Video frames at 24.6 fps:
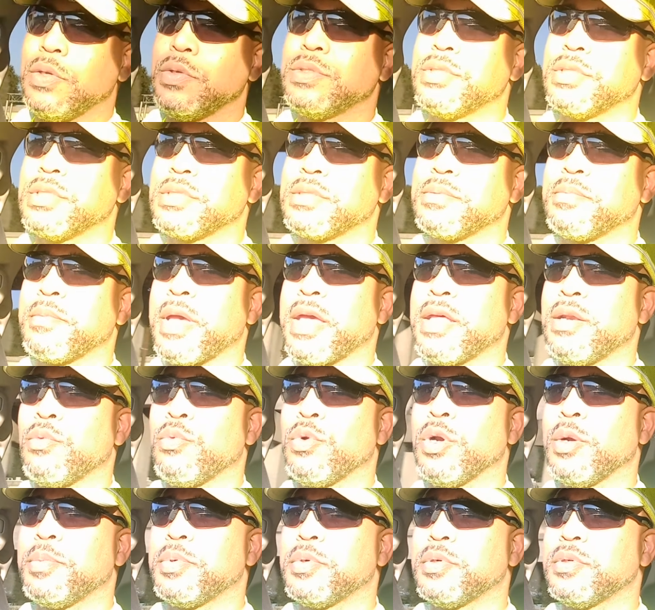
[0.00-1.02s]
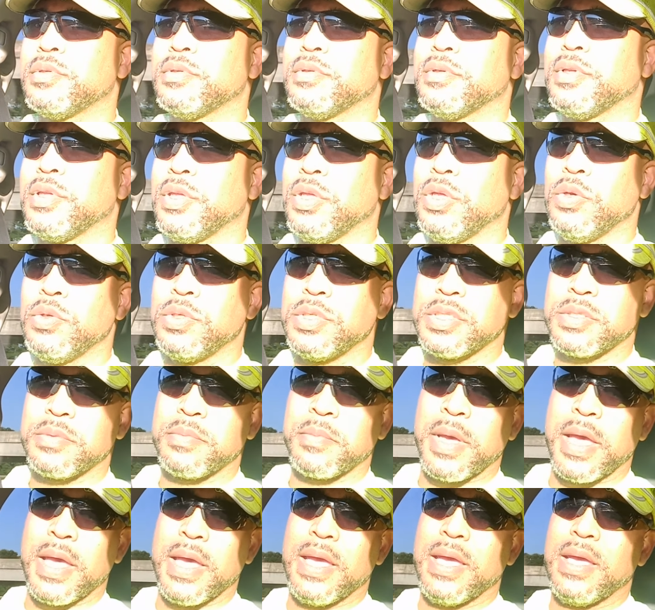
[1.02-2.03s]
You just made a ripple. You just
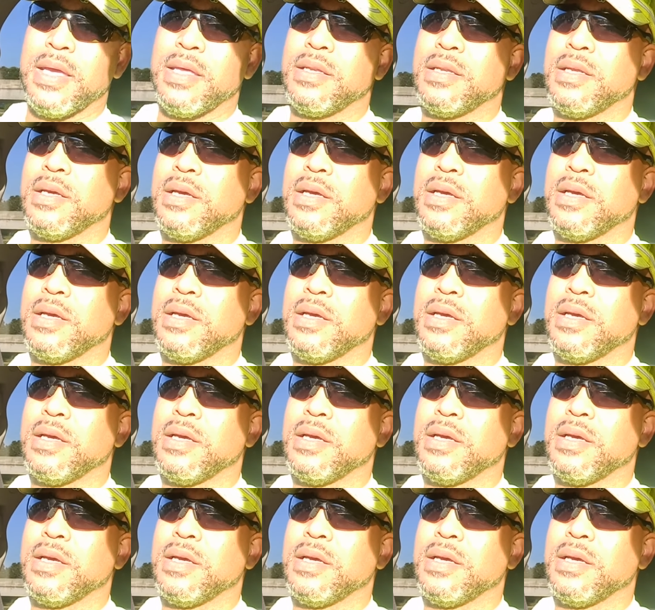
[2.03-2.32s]
made